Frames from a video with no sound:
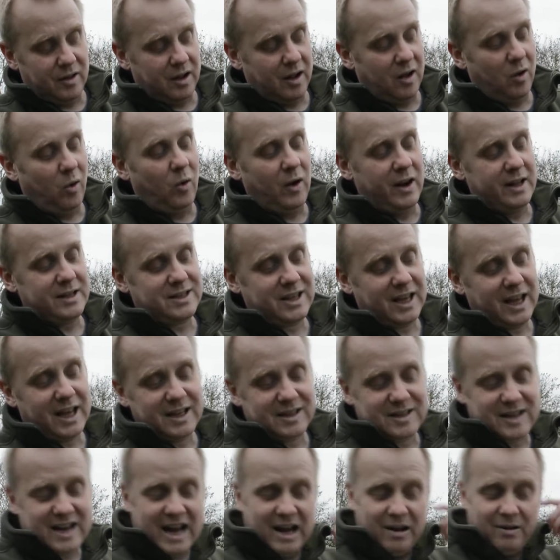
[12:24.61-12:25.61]
all it
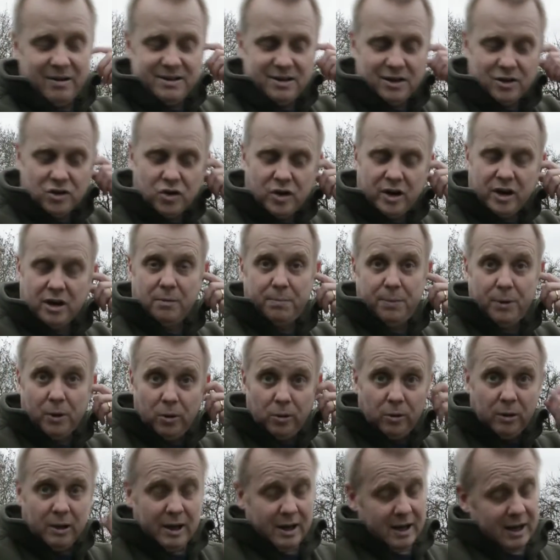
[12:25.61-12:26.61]
takes now is a trigger
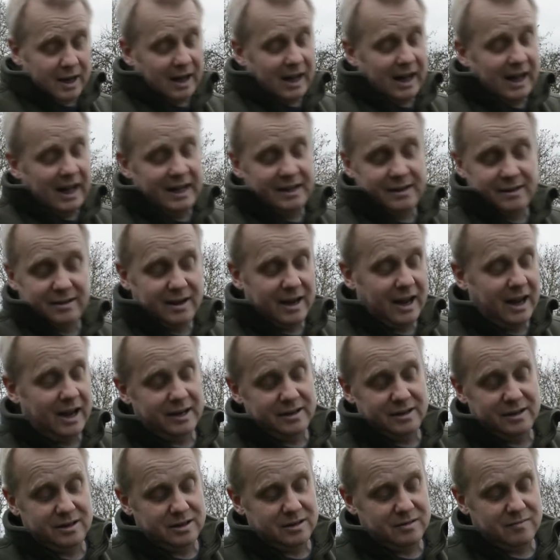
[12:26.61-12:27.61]
pull, and
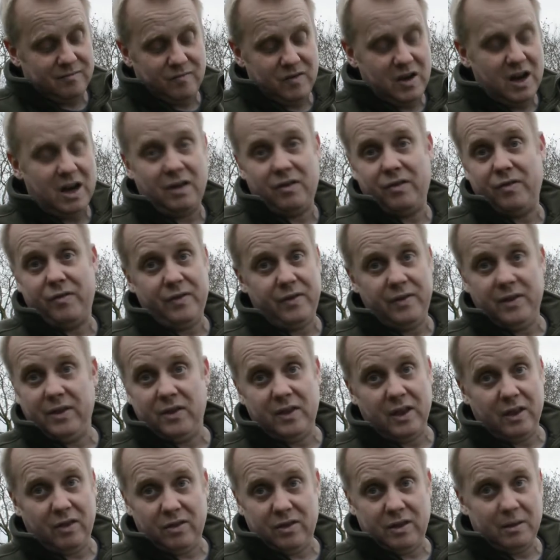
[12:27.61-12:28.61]

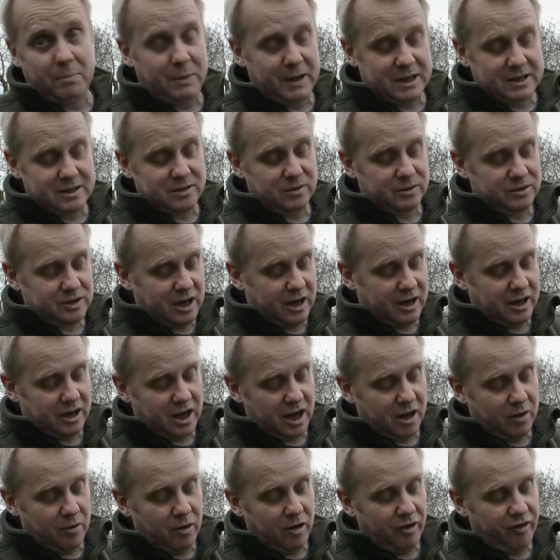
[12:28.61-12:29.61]
the pistol's going to
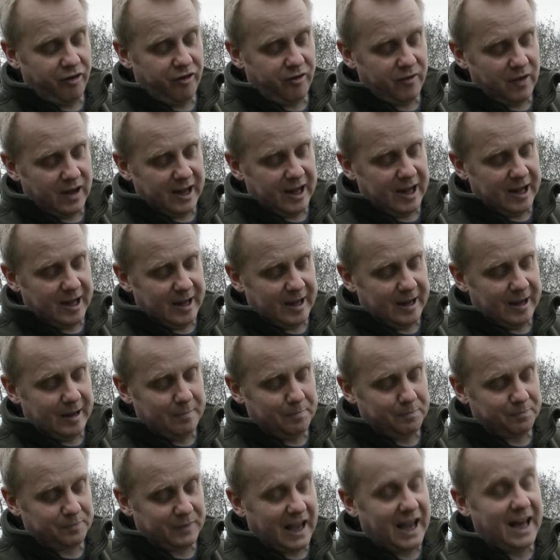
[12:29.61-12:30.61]
go off,
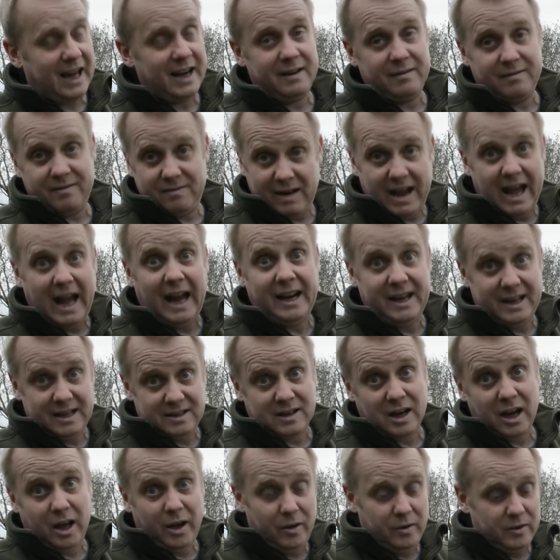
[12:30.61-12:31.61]
and
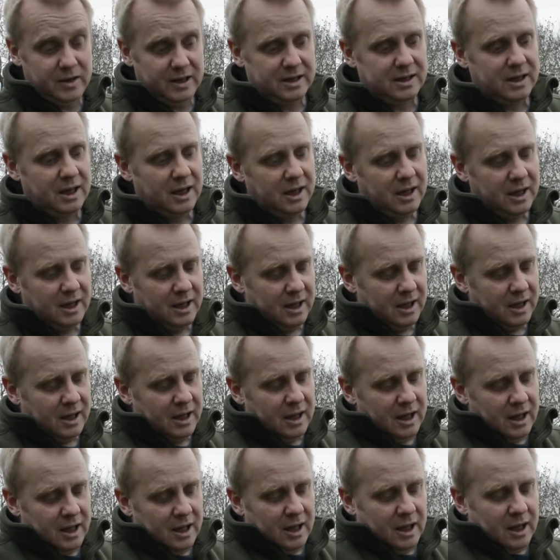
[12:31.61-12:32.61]
it's loaded.
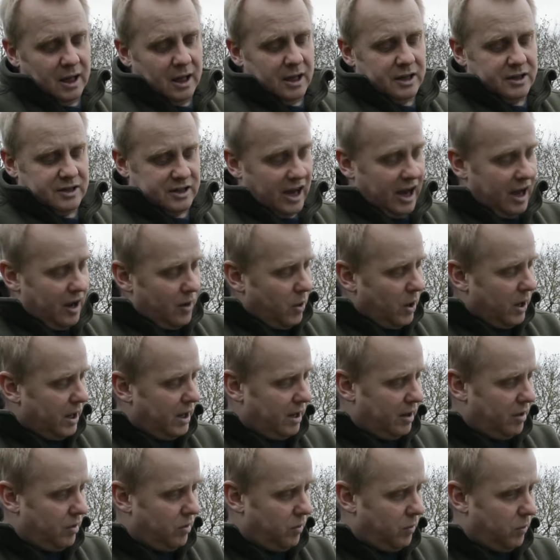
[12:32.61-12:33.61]
So
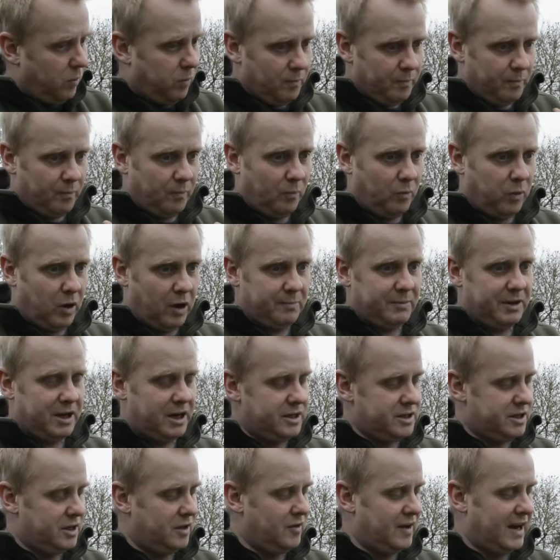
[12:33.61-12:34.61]
what I'm
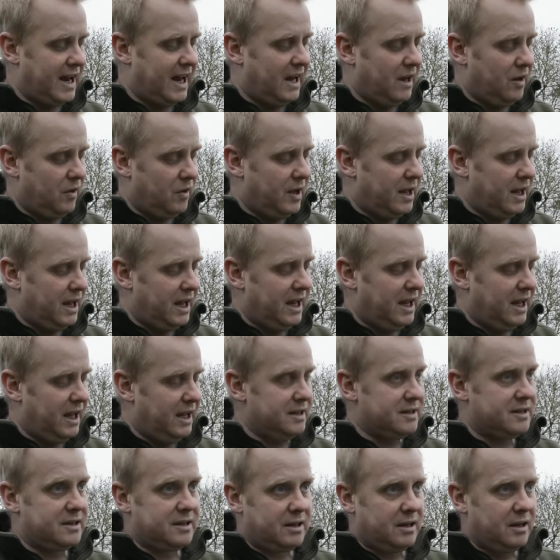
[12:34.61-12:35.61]
going to do now
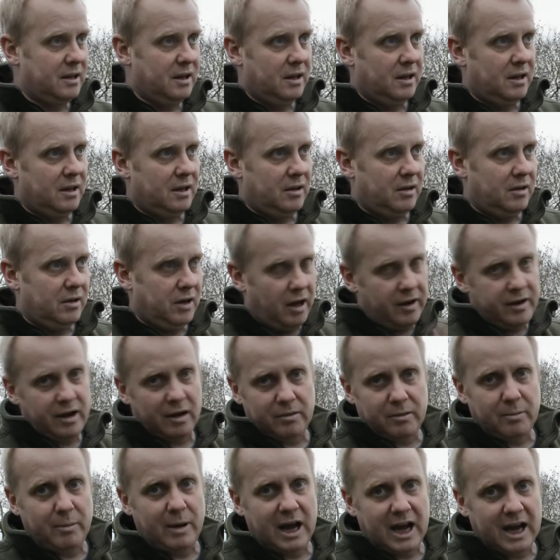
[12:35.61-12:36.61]
is load
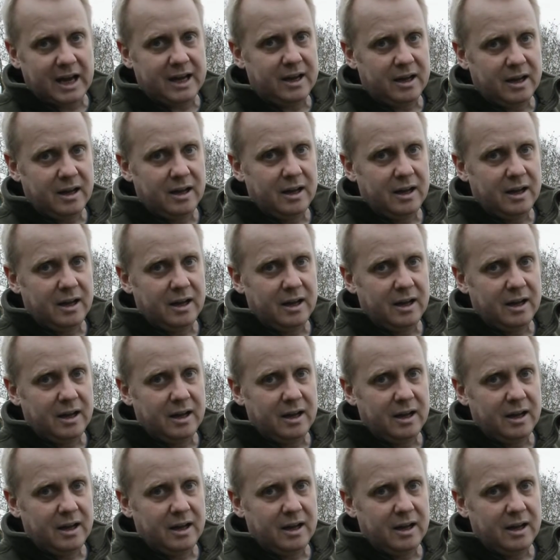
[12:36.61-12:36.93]
up the mag,